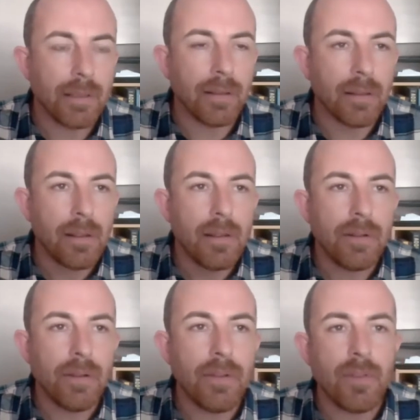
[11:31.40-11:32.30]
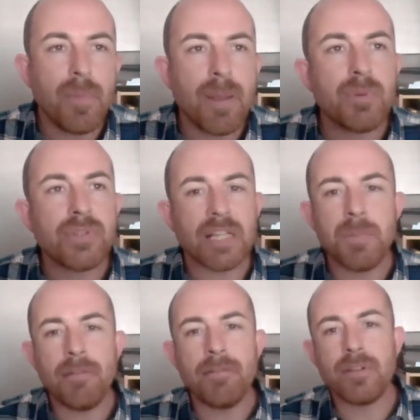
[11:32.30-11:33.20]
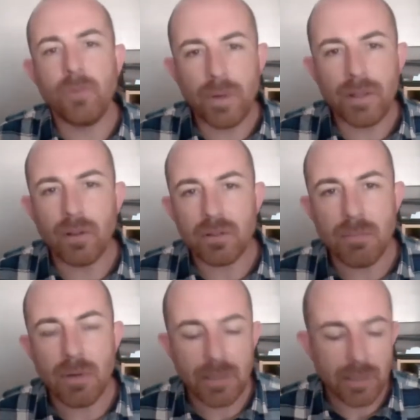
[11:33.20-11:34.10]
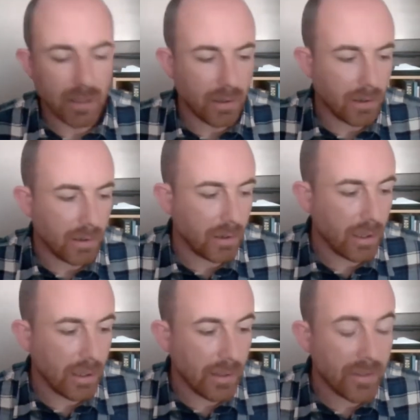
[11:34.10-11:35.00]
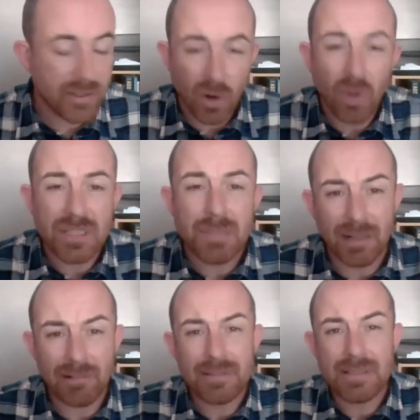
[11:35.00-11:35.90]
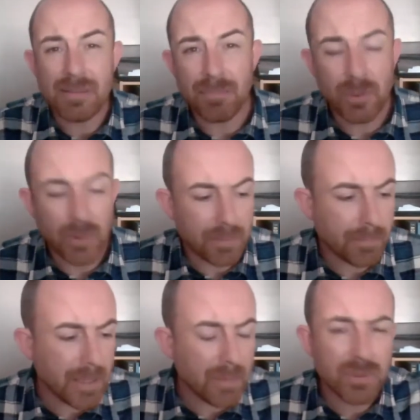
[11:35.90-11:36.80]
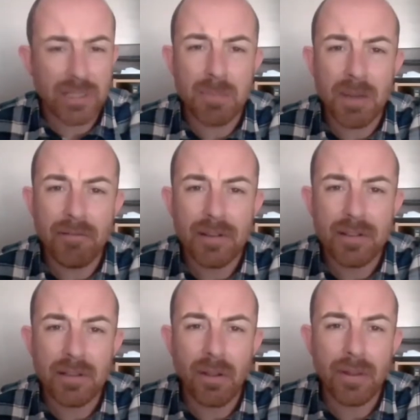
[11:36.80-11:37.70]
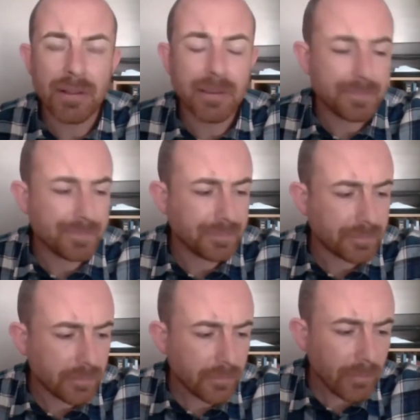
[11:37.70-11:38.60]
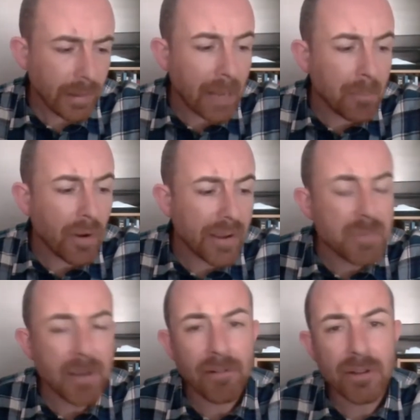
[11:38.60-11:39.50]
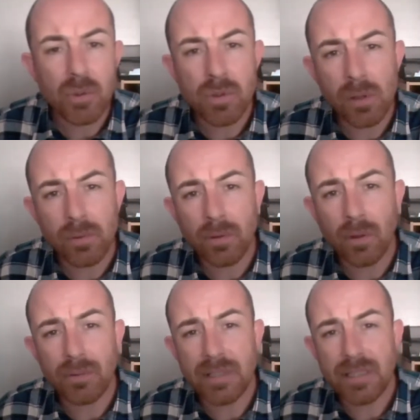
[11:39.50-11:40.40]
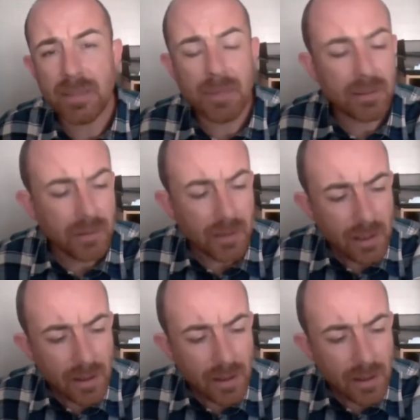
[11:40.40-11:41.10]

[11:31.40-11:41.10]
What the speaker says: yeah the people's experience of winning lots of money are there's a lot of similarities in between people's experiences, I think, and my experience was no not dissimilar.